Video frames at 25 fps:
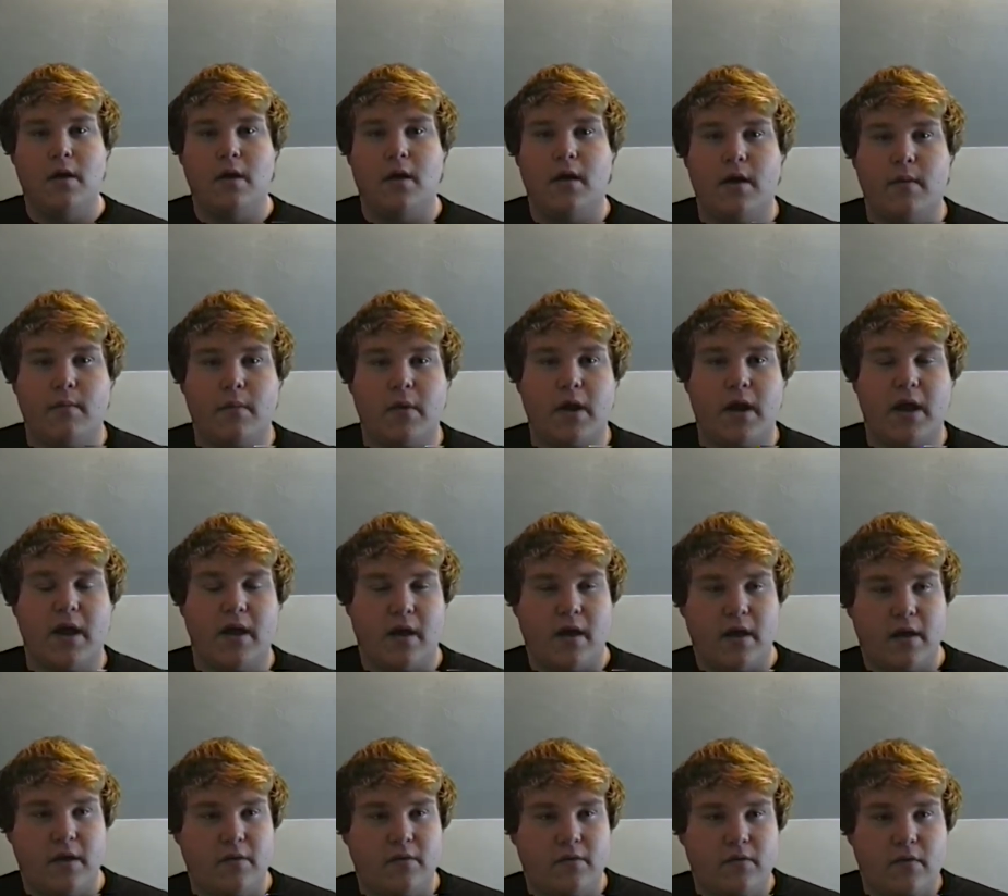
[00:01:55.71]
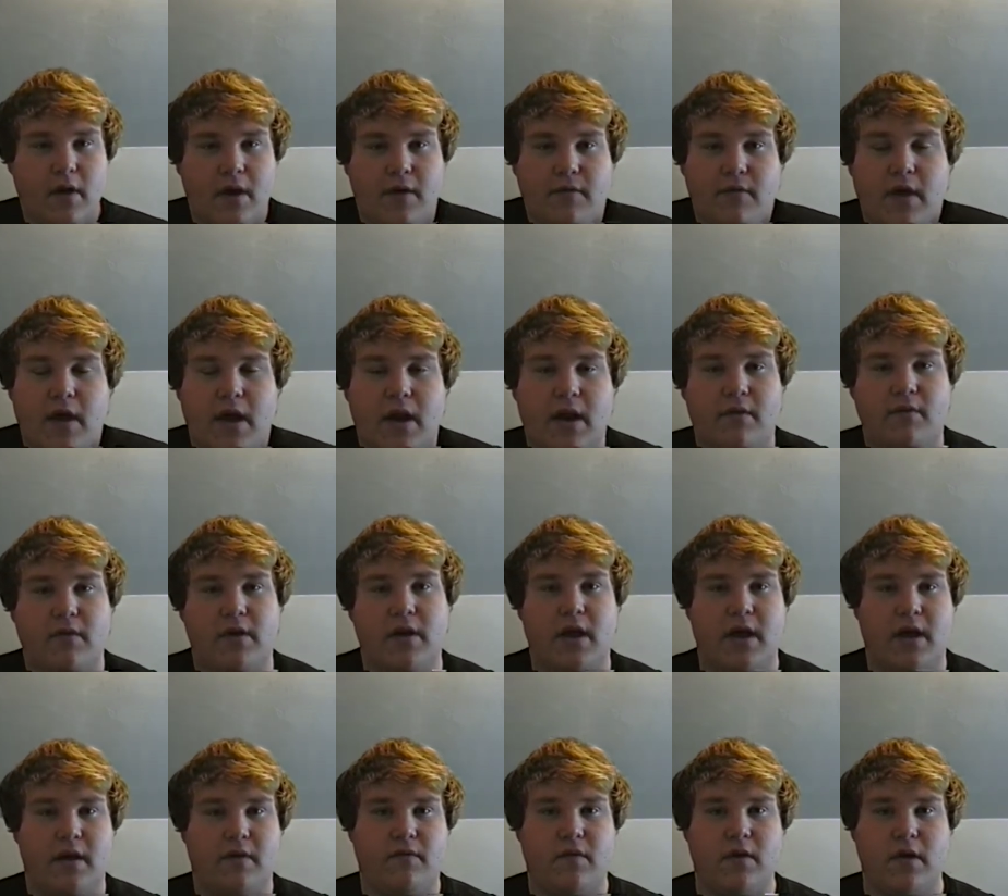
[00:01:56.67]
Um, but I, I drive that every
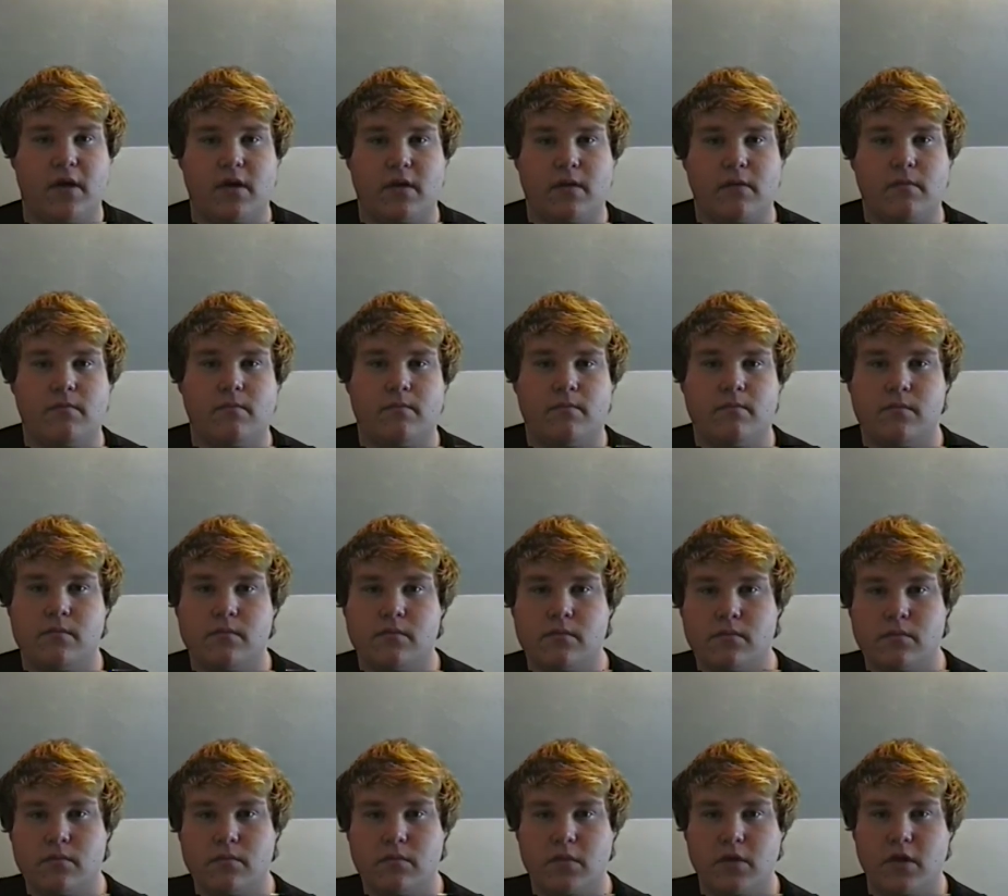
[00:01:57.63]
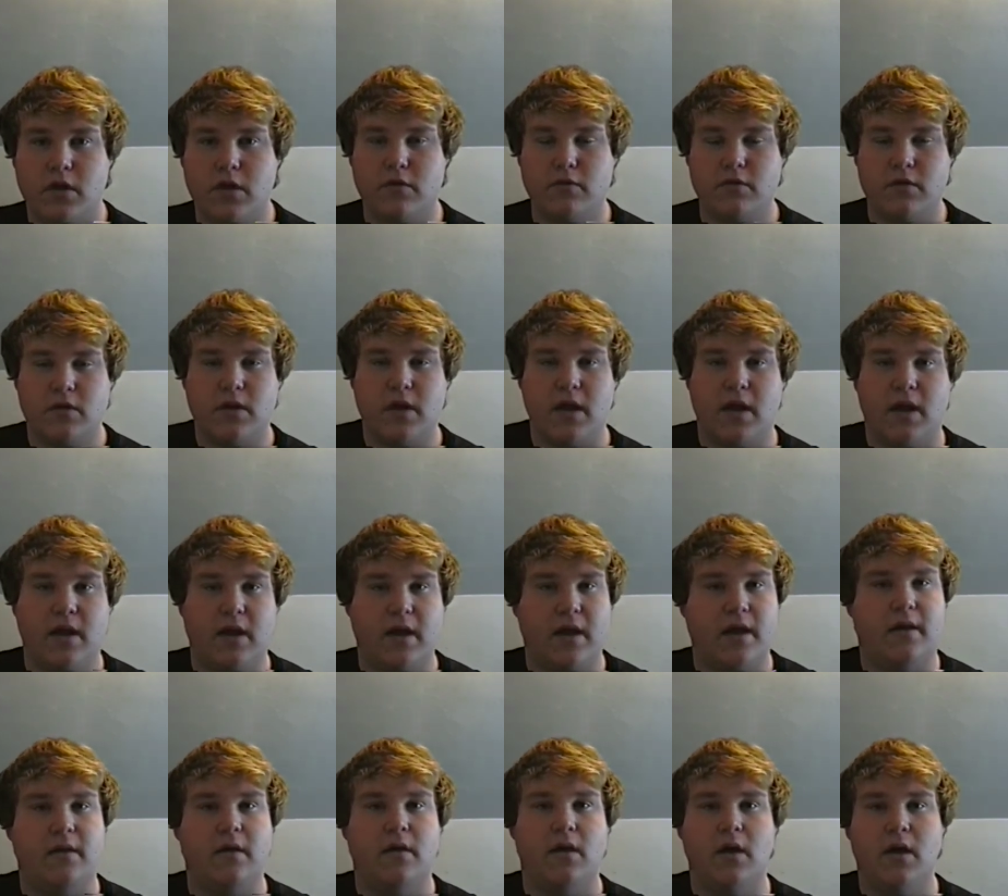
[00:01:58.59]
day if I used it
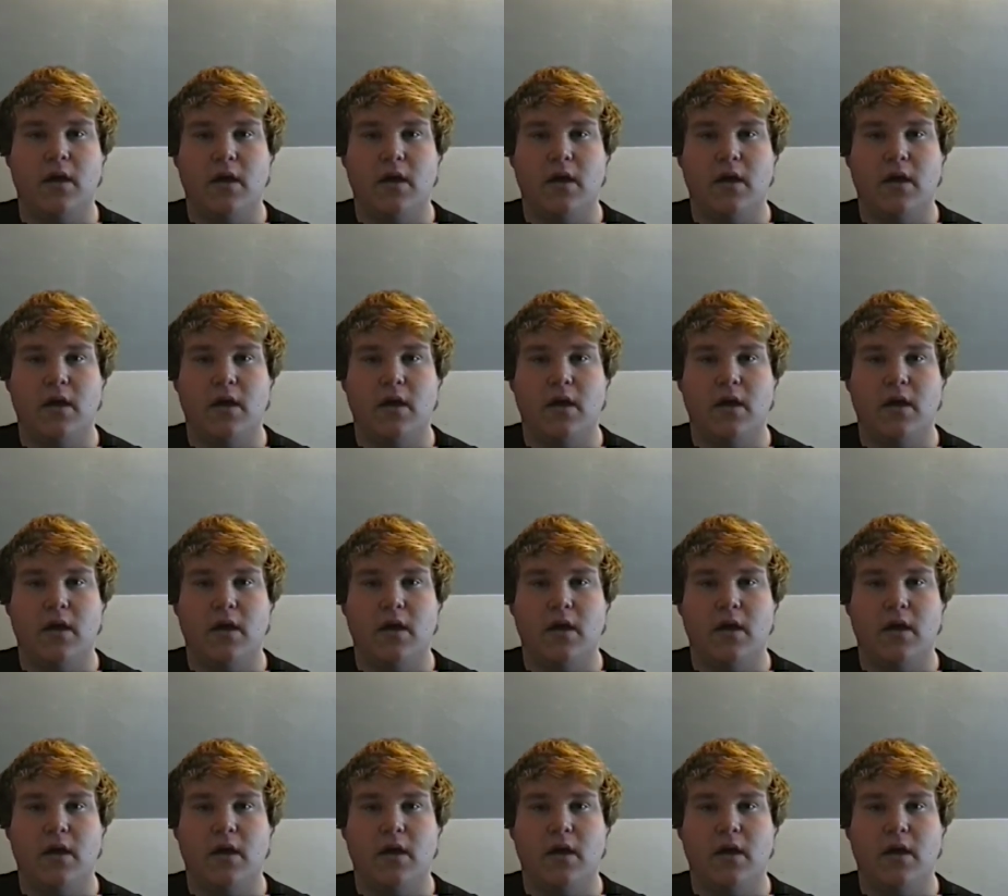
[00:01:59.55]
and